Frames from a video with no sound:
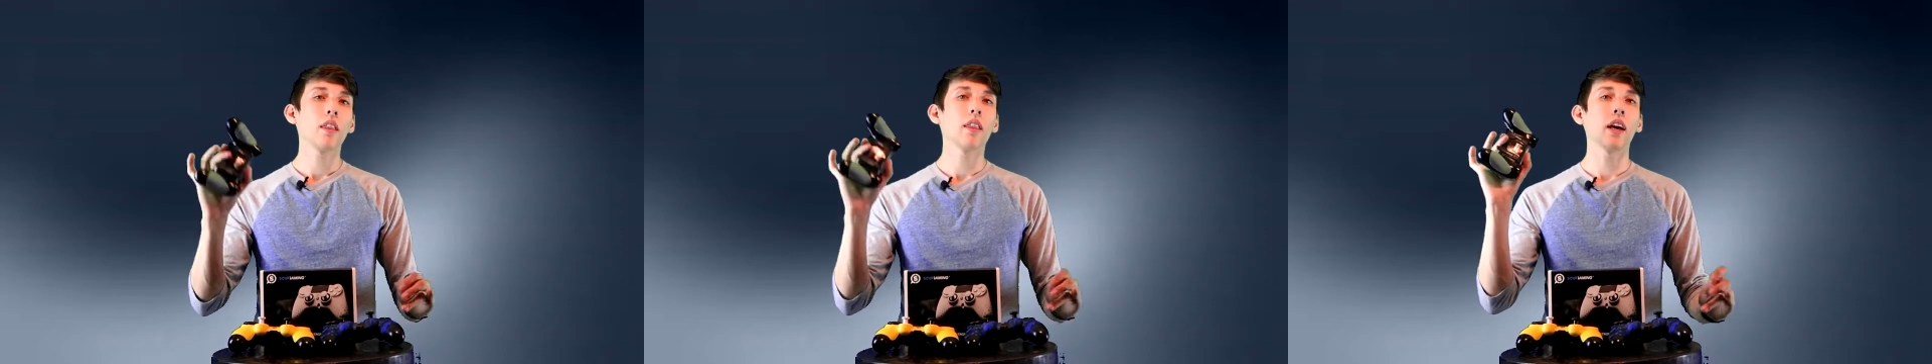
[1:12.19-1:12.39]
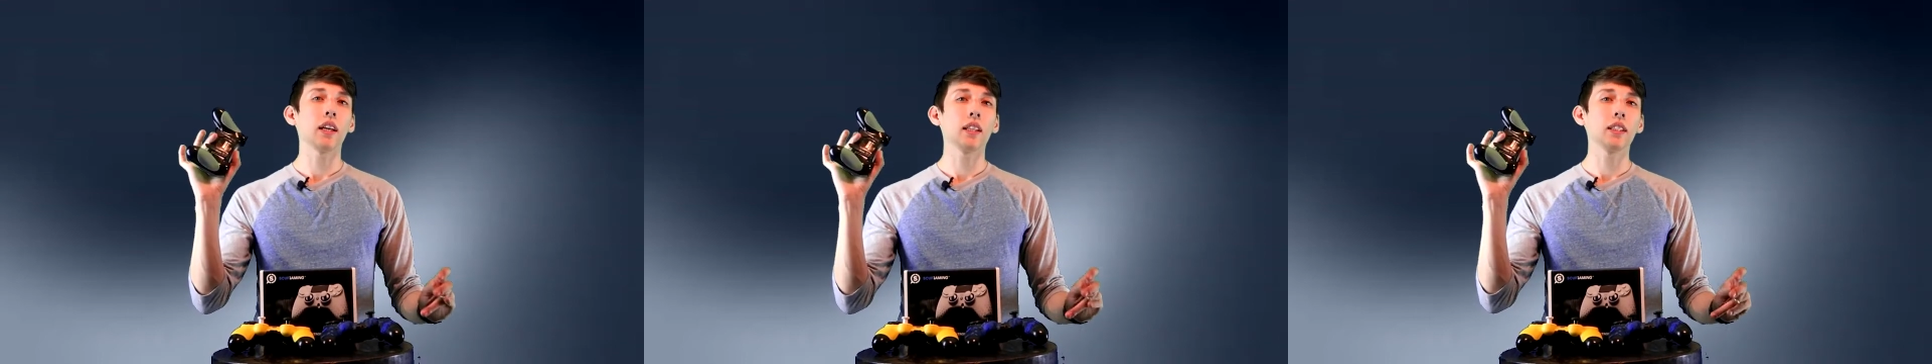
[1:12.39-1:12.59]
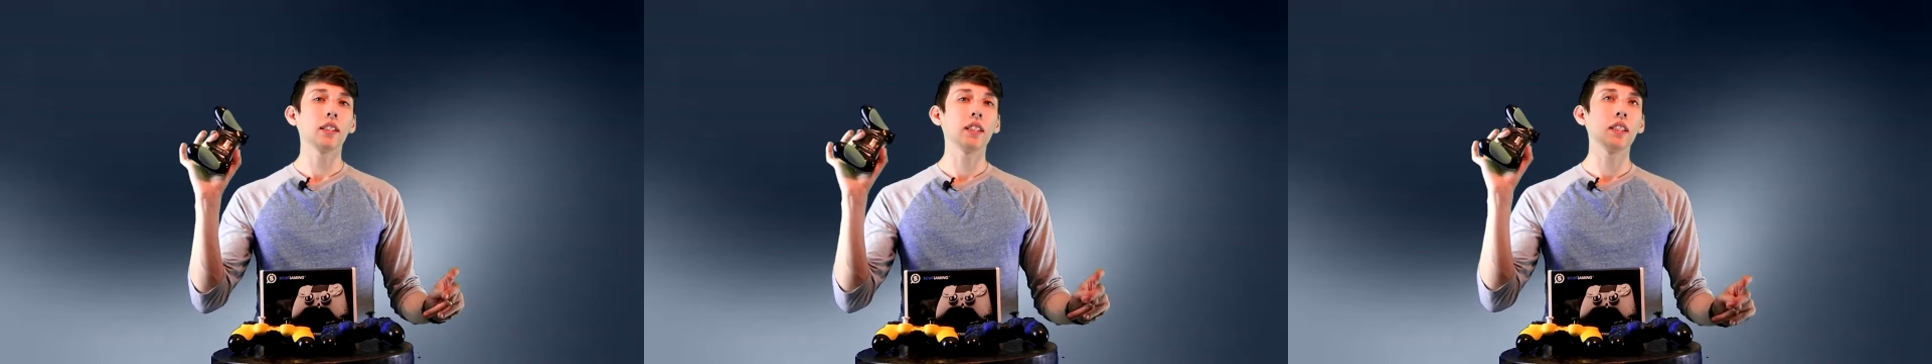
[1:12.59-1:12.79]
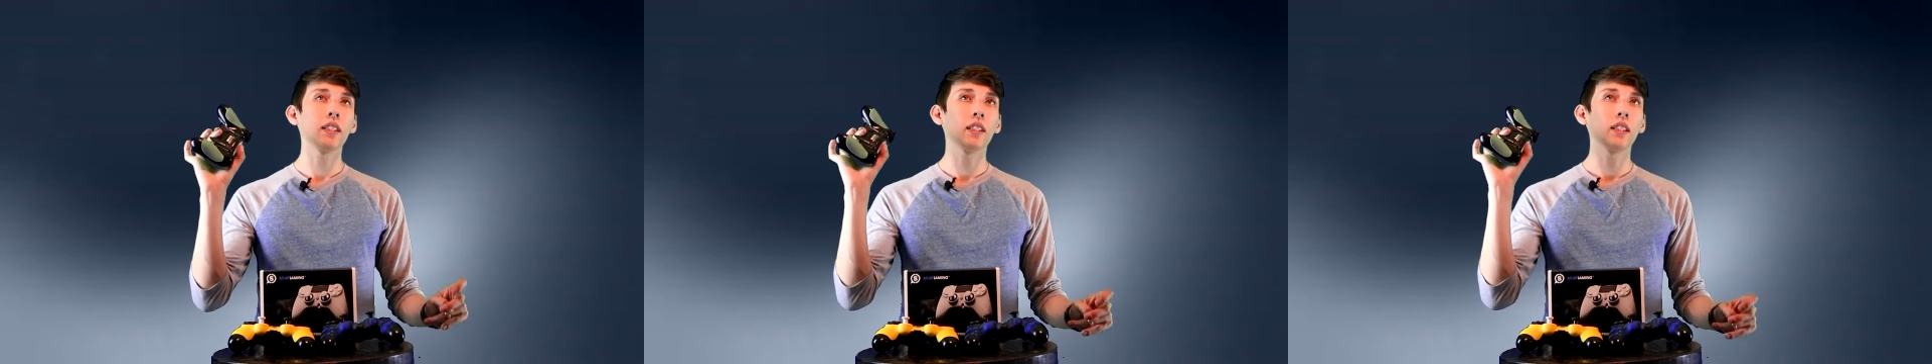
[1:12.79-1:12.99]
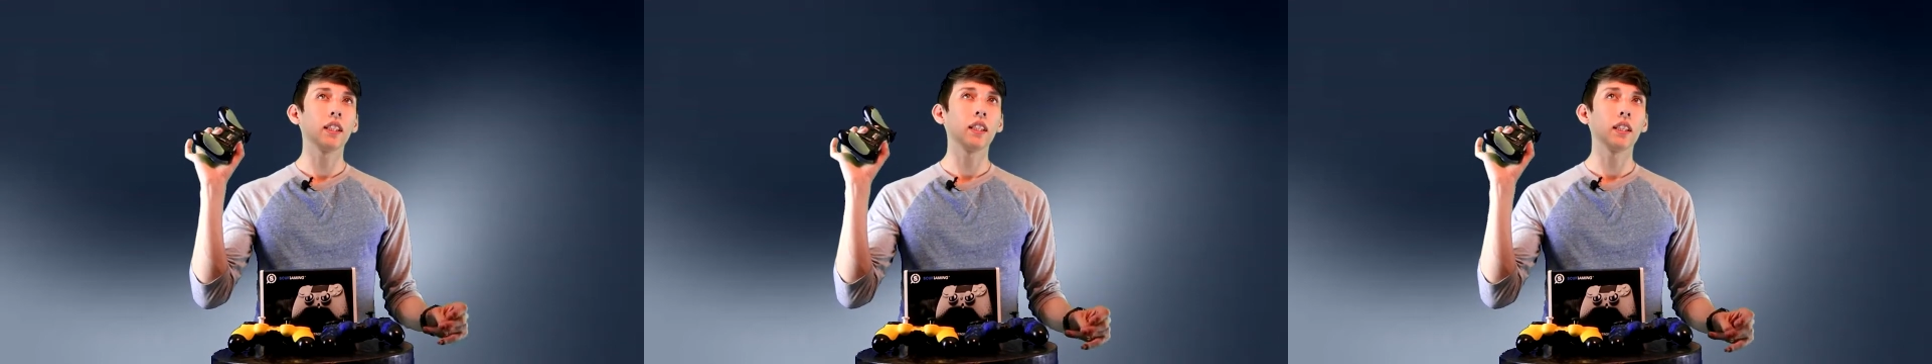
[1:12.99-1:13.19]
that
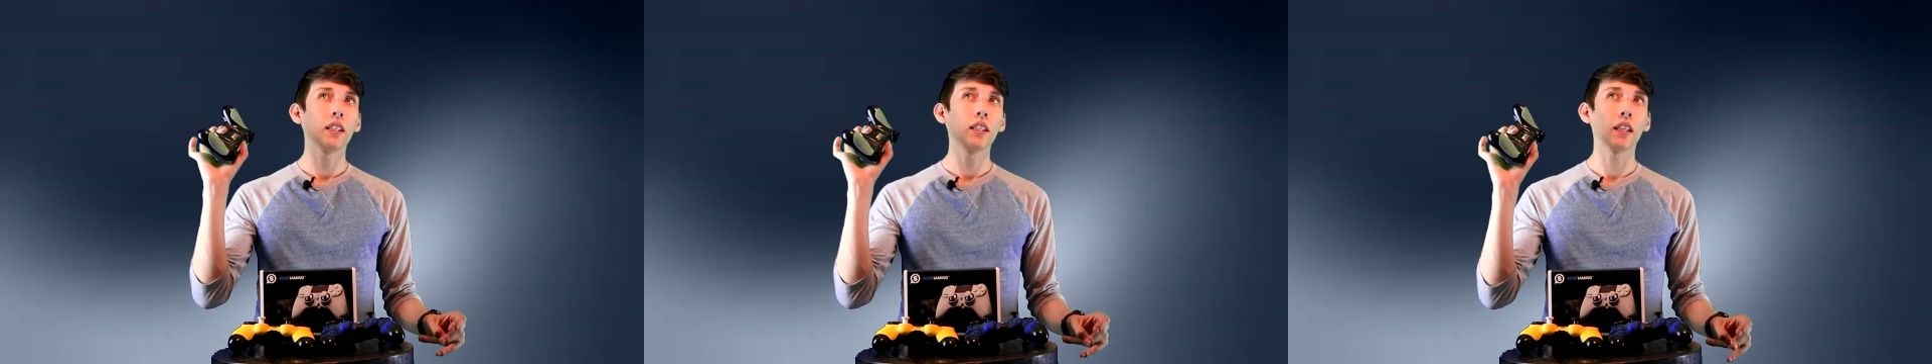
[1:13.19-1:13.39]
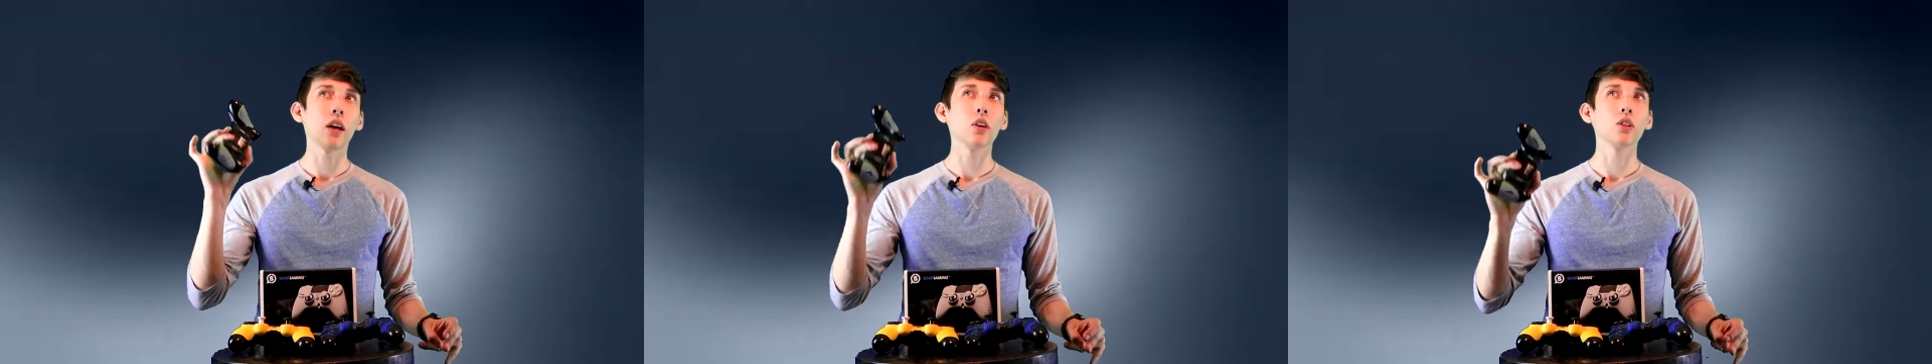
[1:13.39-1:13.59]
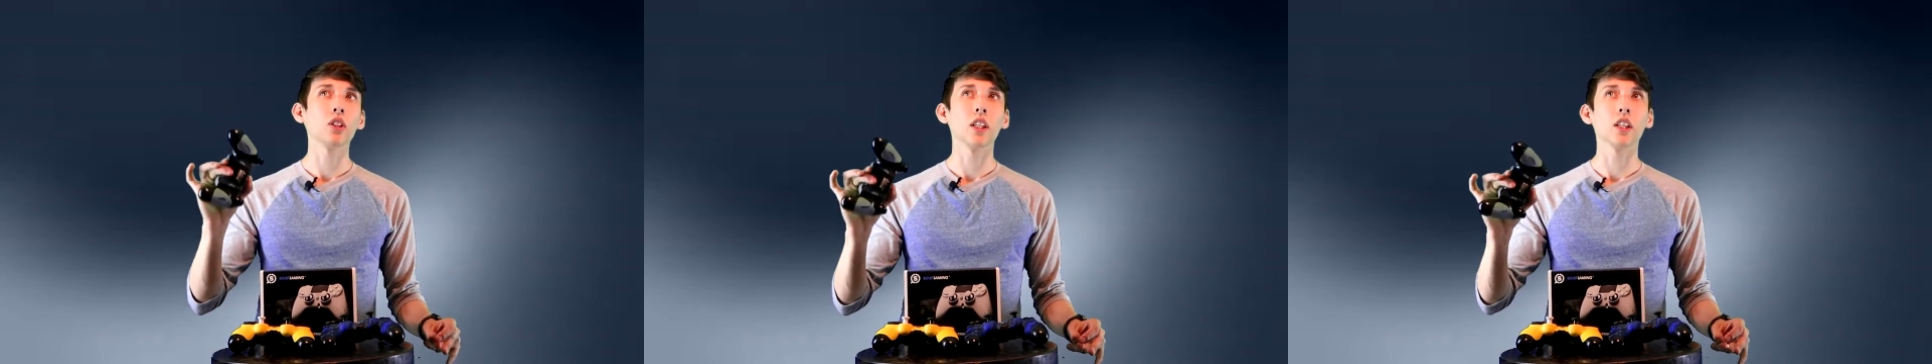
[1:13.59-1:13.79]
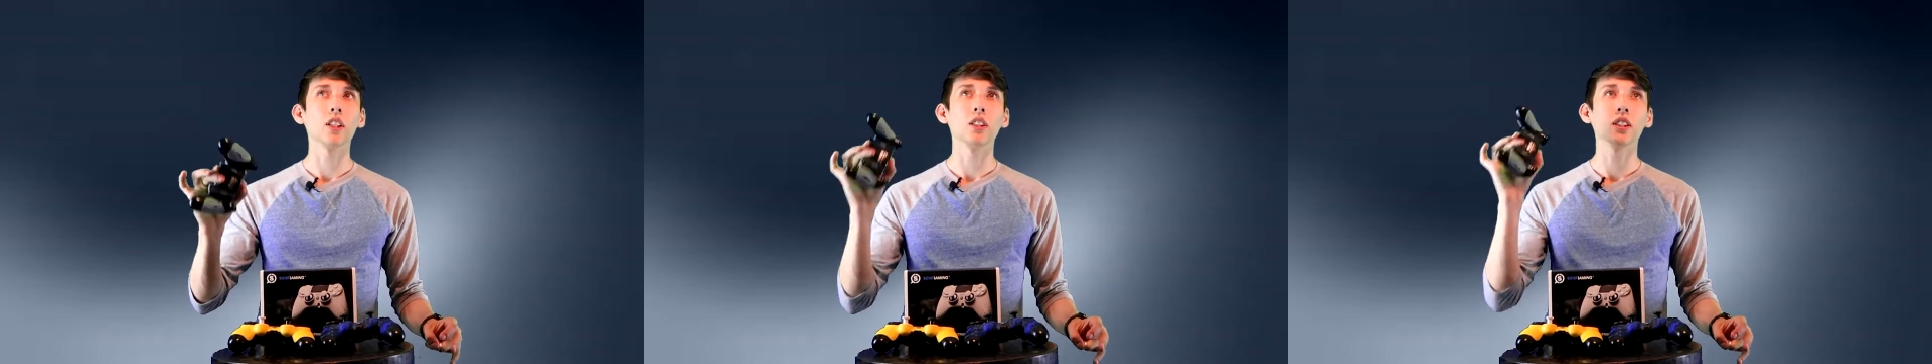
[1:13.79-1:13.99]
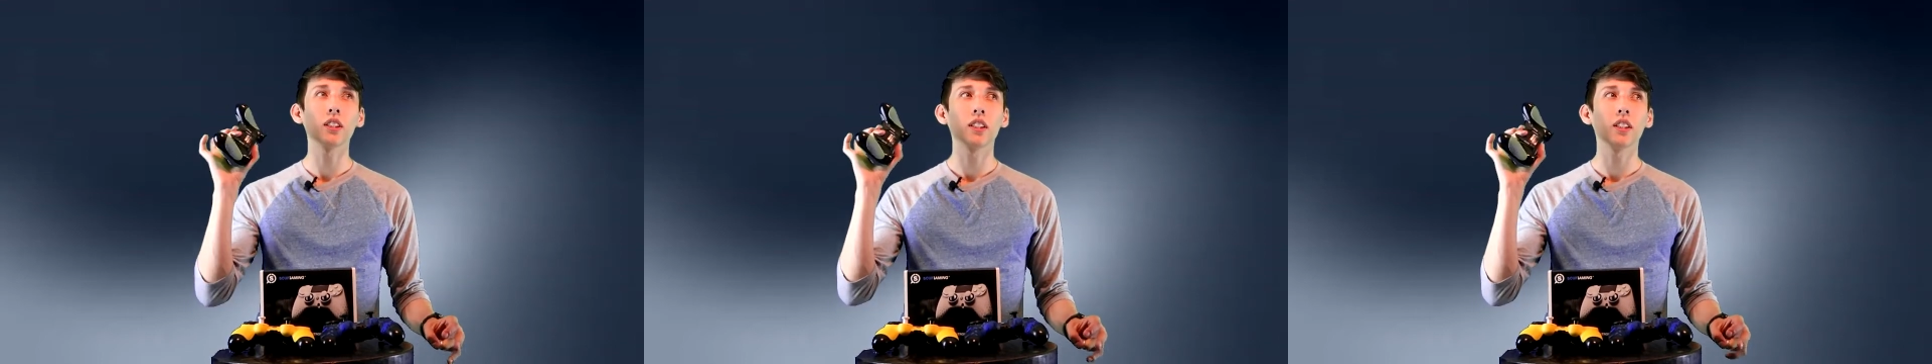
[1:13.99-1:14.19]
is downstairs